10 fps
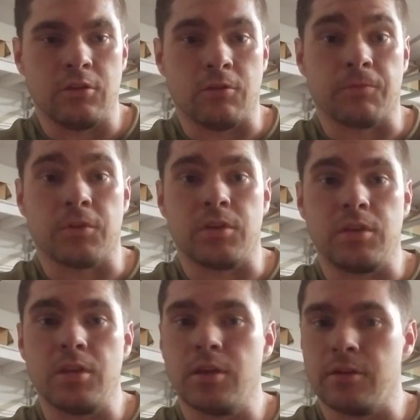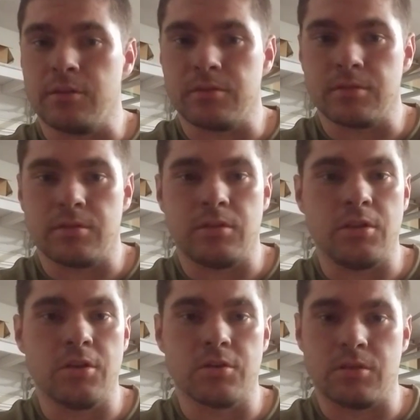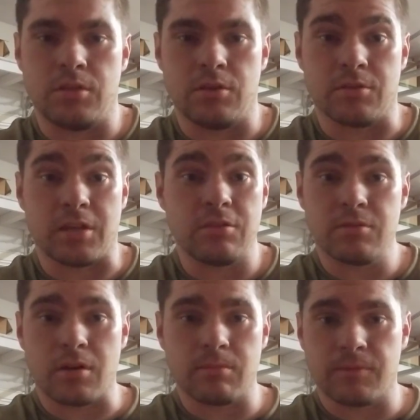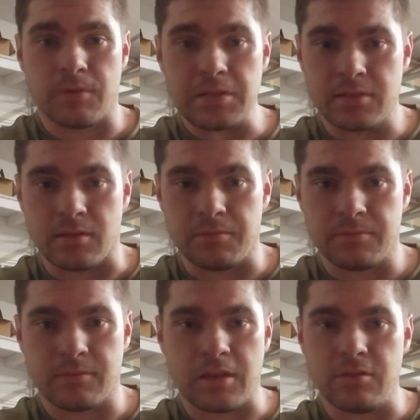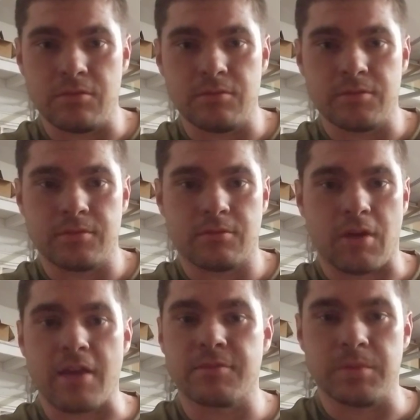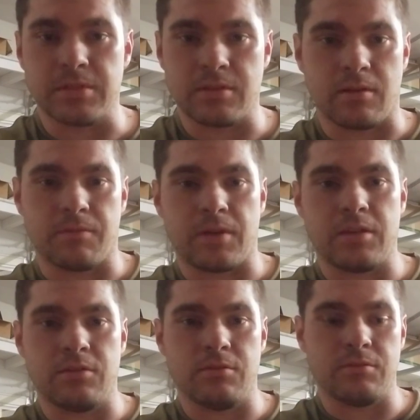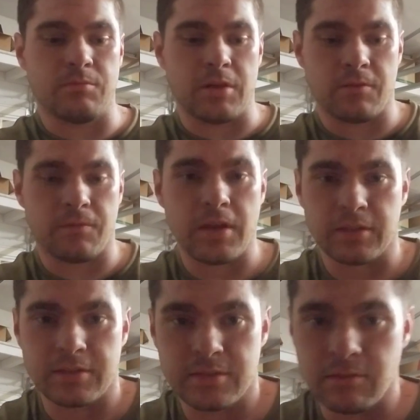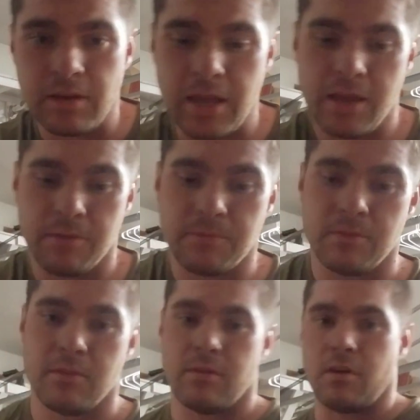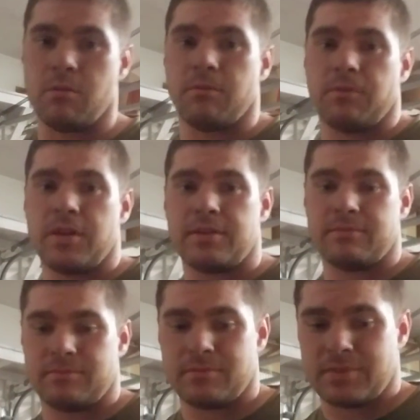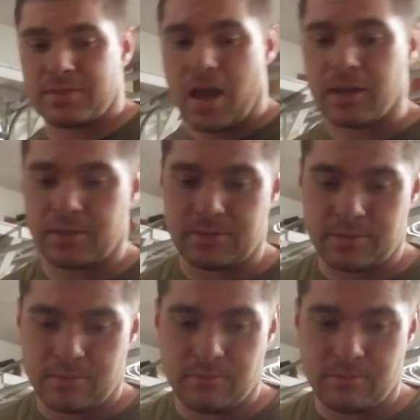For years and years, I used Harbor Freight stuff. I used Craftsman stuff. Matter of fact, I still have Harbor Freight sockets,